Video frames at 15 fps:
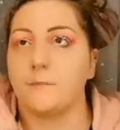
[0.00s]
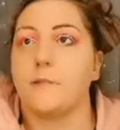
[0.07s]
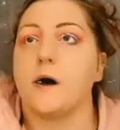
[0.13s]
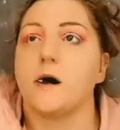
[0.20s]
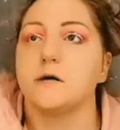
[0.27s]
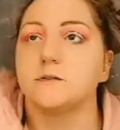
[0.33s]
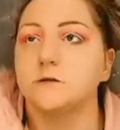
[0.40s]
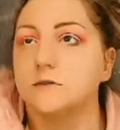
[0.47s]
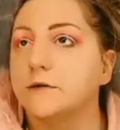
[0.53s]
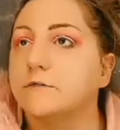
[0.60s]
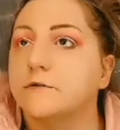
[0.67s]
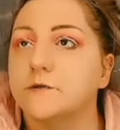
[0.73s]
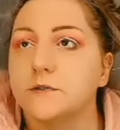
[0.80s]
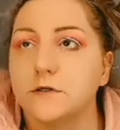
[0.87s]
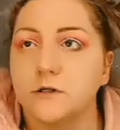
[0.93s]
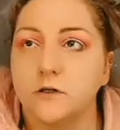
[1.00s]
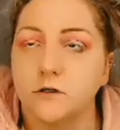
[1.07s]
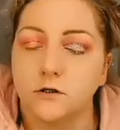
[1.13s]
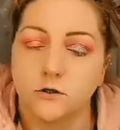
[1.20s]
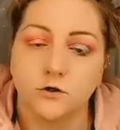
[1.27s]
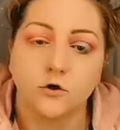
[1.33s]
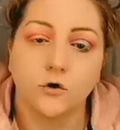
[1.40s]

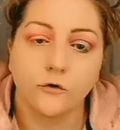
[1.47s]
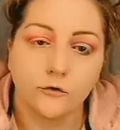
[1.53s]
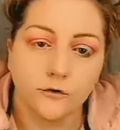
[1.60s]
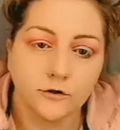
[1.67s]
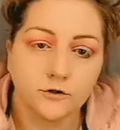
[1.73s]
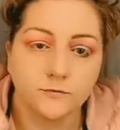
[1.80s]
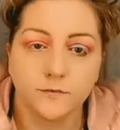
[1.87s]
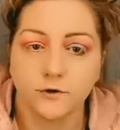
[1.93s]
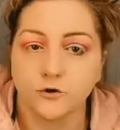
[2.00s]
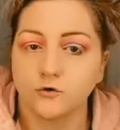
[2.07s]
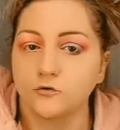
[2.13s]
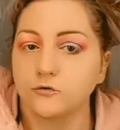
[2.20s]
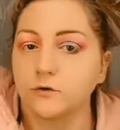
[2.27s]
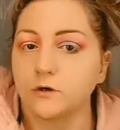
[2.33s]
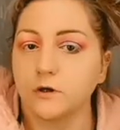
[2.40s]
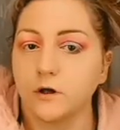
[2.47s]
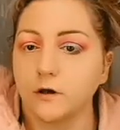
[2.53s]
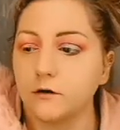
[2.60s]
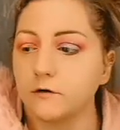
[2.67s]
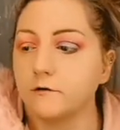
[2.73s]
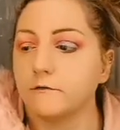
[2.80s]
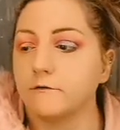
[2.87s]
Positivity, encouragement,
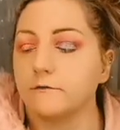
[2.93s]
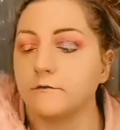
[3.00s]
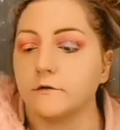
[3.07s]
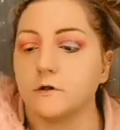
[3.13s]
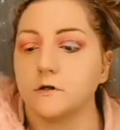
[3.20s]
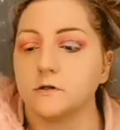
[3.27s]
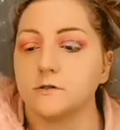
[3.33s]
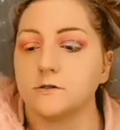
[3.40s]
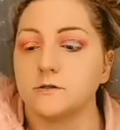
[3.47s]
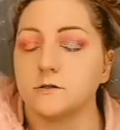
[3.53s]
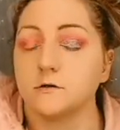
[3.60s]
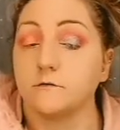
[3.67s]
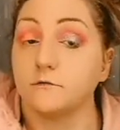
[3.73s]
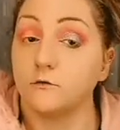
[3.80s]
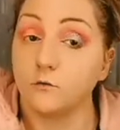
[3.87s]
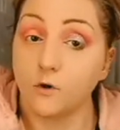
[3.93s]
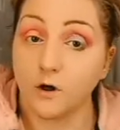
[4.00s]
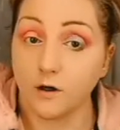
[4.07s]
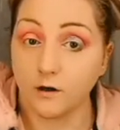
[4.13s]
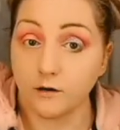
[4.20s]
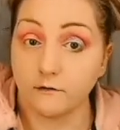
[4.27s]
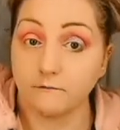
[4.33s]
creativeness. If you
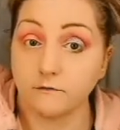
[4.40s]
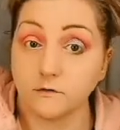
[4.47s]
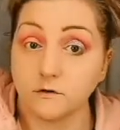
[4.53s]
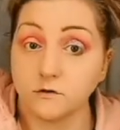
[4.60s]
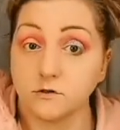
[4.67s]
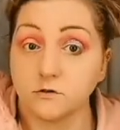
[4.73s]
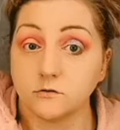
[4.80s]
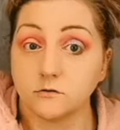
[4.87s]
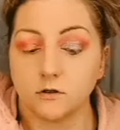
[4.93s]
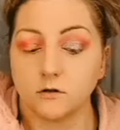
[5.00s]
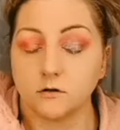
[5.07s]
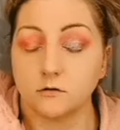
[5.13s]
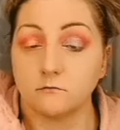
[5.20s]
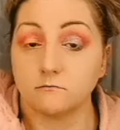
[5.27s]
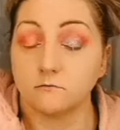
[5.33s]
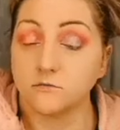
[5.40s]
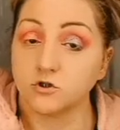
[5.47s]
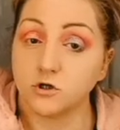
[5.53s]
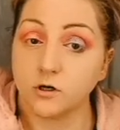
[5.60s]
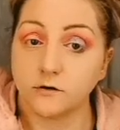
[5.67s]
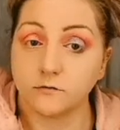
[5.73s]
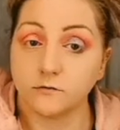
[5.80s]
haven't
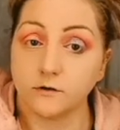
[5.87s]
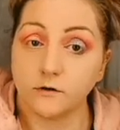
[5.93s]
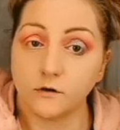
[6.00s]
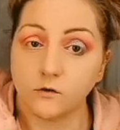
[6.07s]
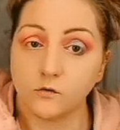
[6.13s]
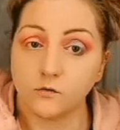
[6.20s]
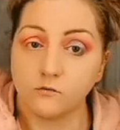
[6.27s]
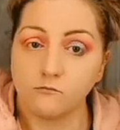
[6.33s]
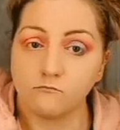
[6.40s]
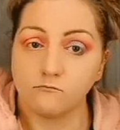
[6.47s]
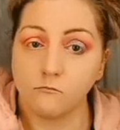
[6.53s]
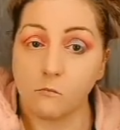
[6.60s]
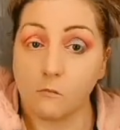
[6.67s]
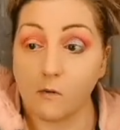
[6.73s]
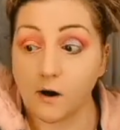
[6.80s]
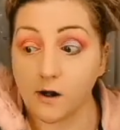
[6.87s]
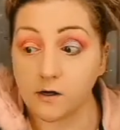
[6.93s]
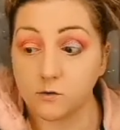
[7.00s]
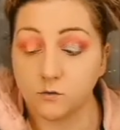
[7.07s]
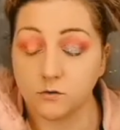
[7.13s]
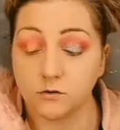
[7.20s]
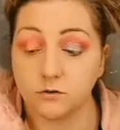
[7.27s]
checked it out, I
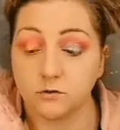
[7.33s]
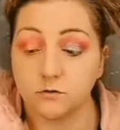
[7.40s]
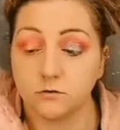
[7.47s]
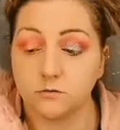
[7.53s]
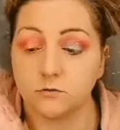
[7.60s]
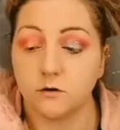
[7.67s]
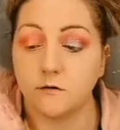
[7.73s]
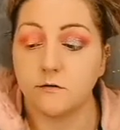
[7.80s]
would.